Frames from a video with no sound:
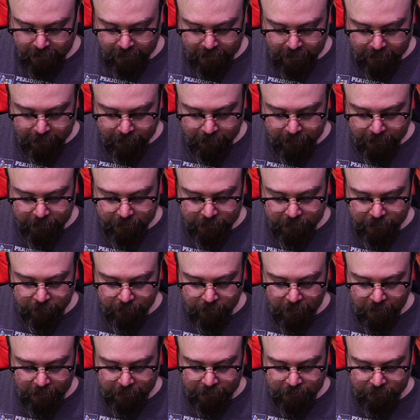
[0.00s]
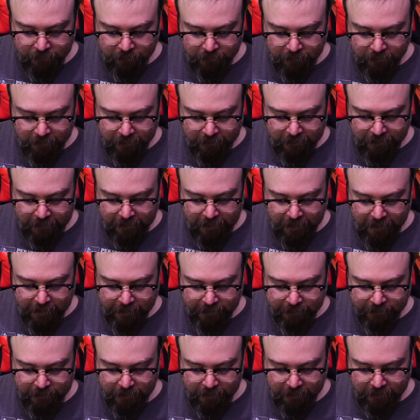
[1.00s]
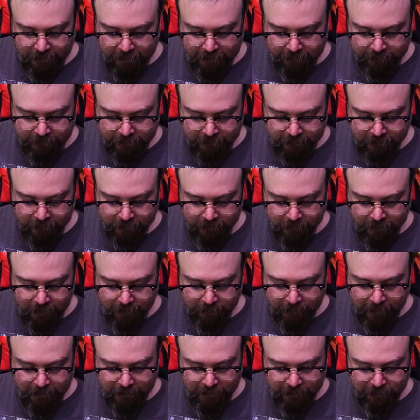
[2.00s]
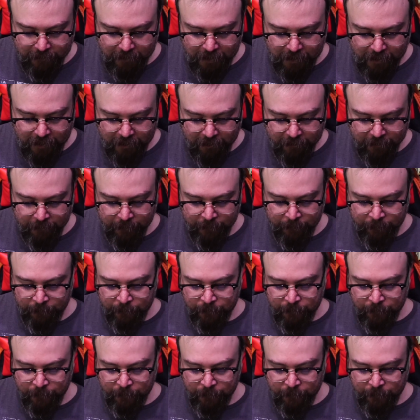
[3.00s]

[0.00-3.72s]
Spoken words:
They won't use the rock shore and they can't use the cliffs. I'll meet them there.